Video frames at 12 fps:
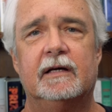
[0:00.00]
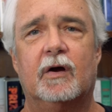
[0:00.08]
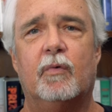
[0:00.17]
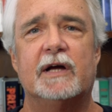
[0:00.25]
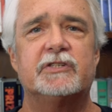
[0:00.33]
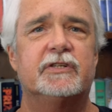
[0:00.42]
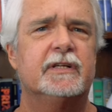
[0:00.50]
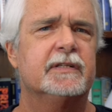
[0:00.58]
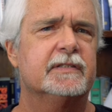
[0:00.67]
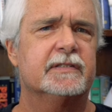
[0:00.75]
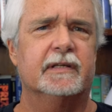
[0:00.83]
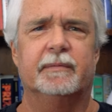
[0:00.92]

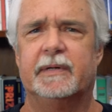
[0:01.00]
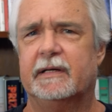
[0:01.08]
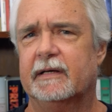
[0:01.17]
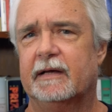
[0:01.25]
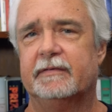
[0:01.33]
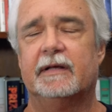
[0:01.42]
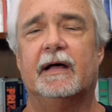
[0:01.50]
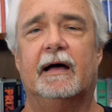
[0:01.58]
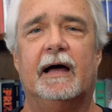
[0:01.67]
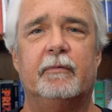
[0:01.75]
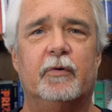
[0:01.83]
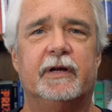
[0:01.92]
questions. I mean, I, uh,
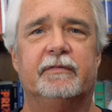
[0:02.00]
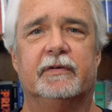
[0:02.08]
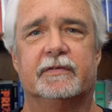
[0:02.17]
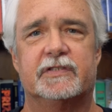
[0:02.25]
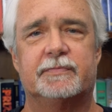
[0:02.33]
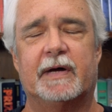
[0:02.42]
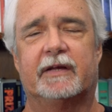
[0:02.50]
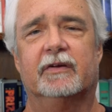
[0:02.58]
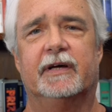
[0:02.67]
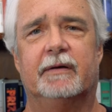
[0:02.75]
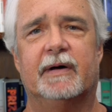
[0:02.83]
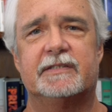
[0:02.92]
I won't even
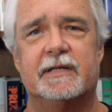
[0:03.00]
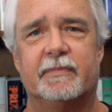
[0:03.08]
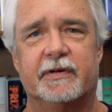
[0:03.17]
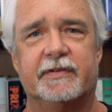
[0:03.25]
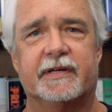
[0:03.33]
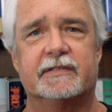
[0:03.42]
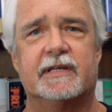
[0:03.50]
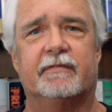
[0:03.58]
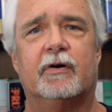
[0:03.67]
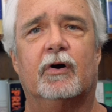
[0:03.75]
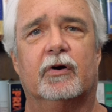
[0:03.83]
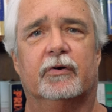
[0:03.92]
speculate about some of the things
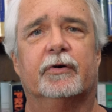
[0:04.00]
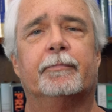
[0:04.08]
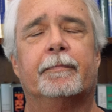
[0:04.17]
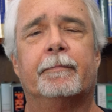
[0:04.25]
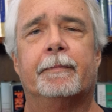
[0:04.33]
I've heard.